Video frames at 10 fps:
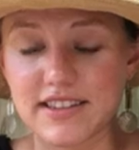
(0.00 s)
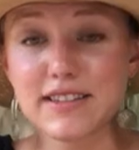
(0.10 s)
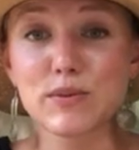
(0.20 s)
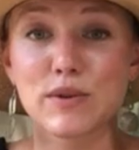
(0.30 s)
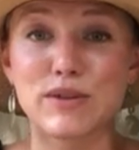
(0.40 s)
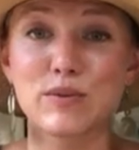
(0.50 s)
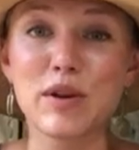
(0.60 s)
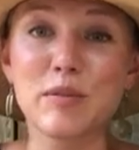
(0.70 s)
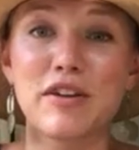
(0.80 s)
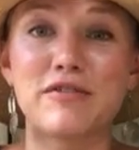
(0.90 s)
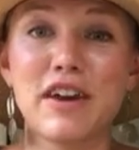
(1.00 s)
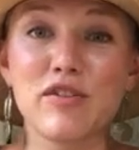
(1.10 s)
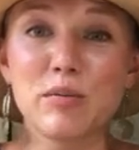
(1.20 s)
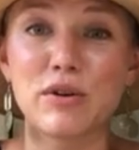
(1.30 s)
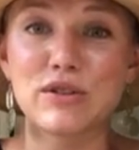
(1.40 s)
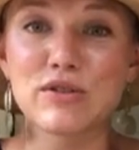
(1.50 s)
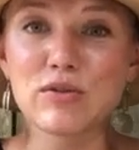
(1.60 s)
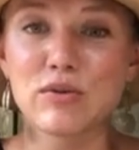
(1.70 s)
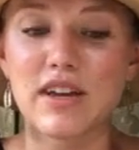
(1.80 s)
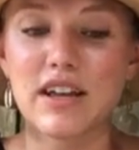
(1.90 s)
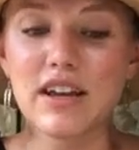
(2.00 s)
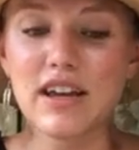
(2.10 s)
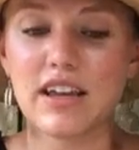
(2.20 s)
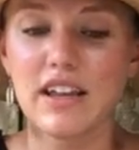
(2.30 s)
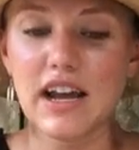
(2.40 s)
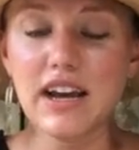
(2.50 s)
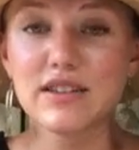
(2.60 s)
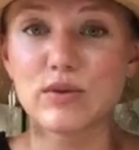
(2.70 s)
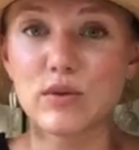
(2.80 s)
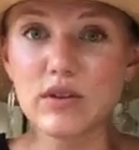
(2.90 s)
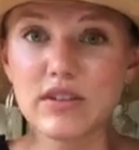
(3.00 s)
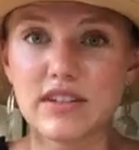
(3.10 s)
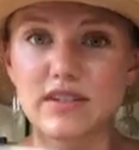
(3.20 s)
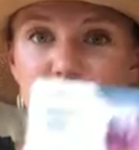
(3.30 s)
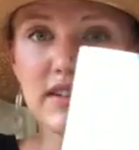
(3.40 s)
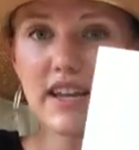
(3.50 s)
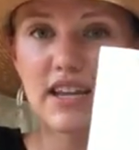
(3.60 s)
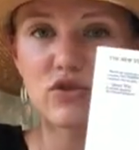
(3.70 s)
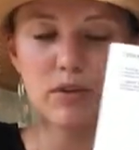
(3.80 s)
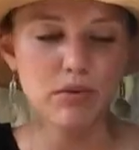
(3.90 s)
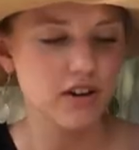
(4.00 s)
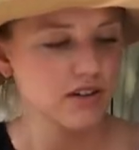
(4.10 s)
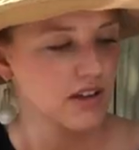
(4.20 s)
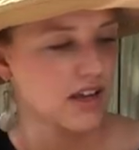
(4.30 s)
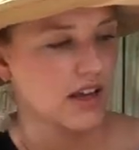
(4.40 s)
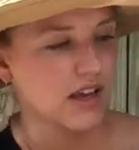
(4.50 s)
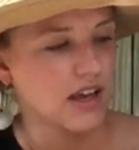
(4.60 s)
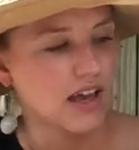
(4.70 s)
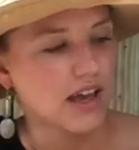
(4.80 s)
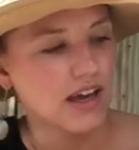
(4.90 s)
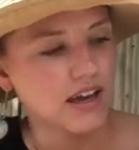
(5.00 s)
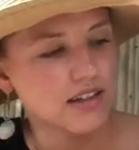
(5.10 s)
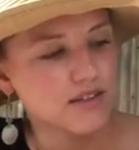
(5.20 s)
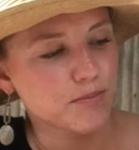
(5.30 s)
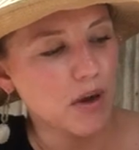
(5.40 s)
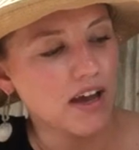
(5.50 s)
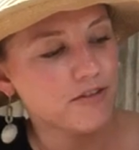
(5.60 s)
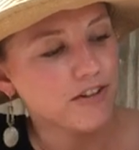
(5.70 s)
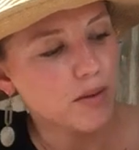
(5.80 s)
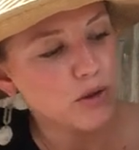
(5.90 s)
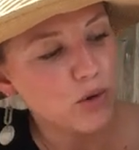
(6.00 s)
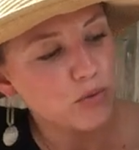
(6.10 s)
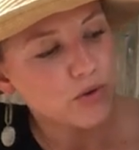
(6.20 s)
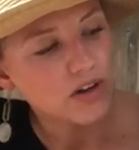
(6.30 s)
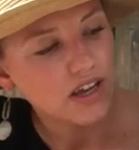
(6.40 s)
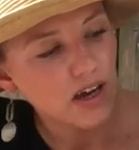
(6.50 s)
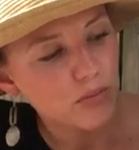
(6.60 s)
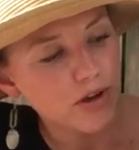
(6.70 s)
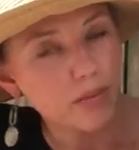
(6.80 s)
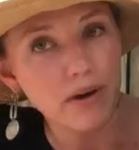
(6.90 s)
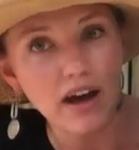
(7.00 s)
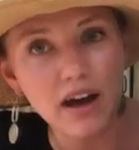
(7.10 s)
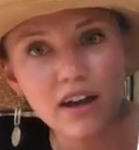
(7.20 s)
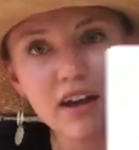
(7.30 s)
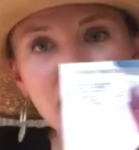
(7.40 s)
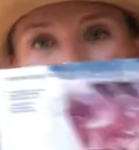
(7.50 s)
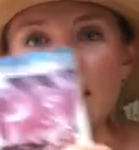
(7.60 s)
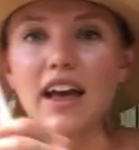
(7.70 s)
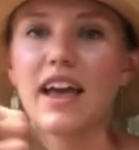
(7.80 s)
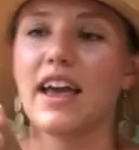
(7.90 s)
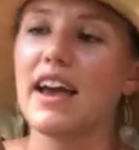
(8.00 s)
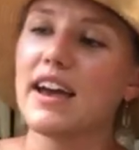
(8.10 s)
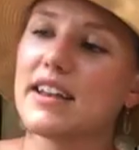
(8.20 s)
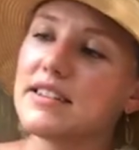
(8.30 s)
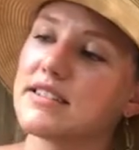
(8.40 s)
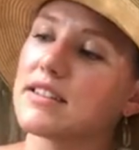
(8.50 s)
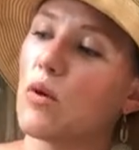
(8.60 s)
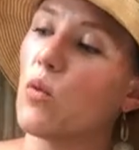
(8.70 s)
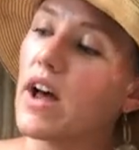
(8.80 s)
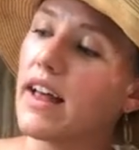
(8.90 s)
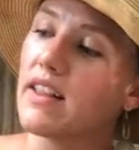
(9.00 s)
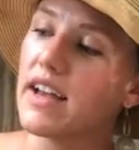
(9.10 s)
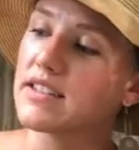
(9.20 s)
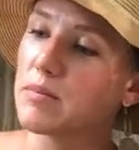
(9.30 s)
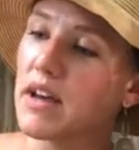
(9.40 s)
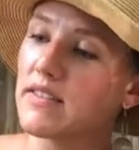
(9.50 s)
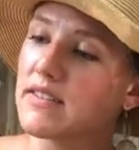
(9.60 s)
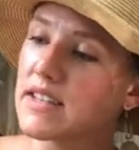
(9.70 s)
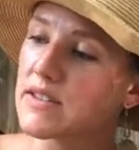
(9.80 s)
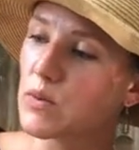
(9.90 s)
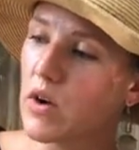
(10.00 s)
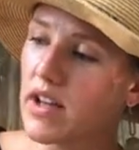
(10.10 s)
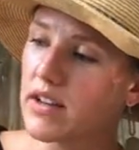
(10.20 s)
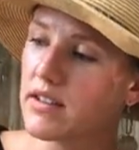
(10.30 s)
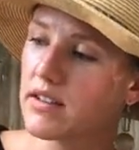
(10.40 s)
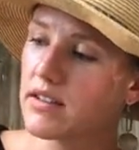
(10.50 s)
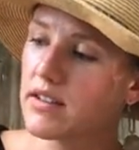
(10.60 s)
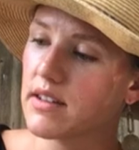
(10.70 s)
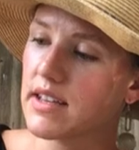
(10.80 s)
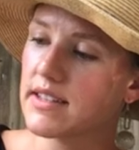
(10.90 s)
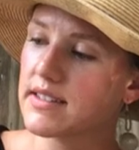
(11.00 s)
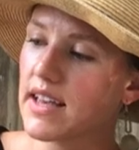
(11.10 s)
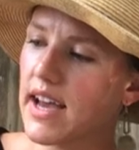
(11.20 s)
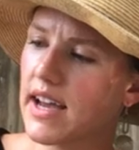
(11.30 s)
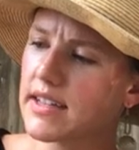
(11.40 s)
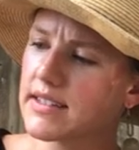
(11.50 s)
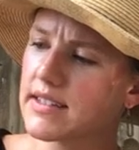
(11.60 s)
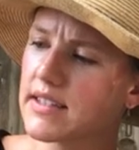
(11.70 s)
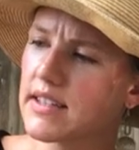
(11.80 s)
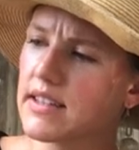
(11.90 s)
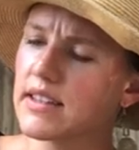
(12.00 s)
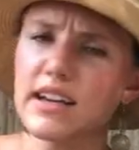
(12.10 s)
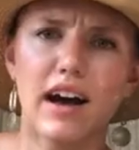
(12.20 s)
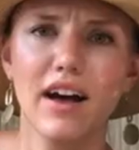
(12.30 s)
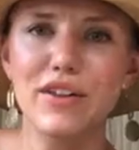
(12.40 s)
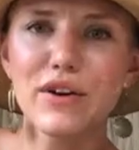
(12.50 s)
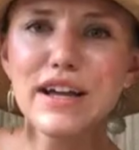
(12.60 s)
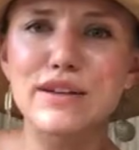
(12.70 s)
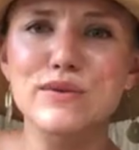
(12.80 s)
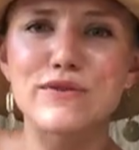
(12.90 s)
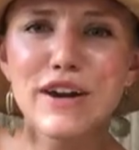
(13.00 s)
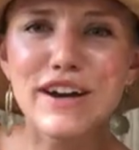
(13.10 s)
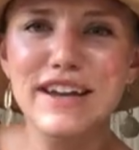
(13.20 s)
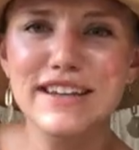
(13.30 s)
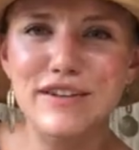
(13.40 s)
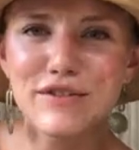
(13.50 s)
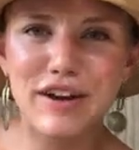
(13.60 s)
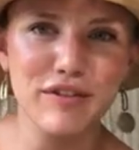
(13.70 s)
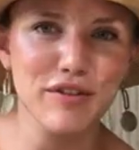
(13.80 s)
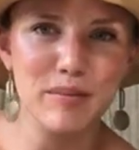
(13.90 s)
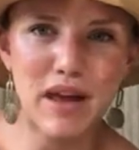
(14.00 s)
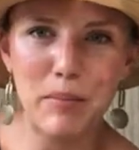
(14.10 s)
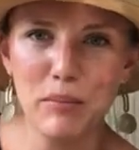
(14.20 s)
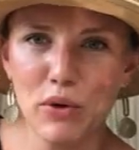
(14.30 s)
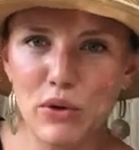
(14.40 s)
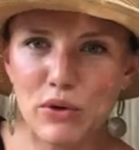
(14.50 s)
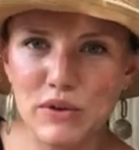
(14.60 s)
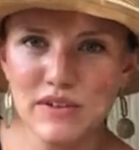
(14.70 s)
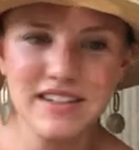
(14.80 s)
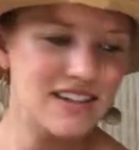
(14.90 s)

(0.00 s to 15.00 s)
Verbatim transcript: this was one of my favorite books to read in high school. It's called Day Tripper and it's by Fabio Moon and Gabriel Bá. And what I liked about this one is that the coloring is very different from that bold